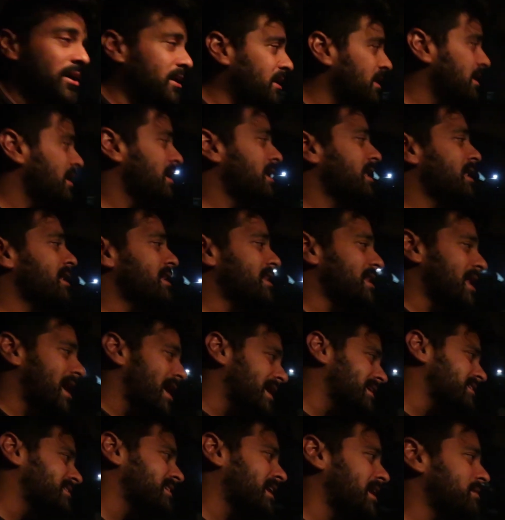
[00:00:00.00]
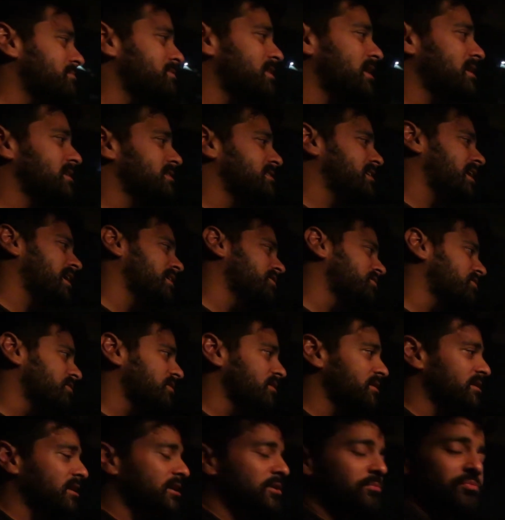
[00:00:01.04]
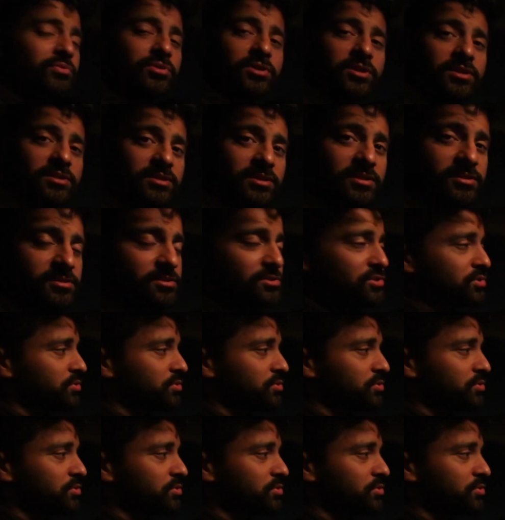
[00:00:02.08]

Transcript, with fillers: but nine times out of 10, you're gonna get a pretty decent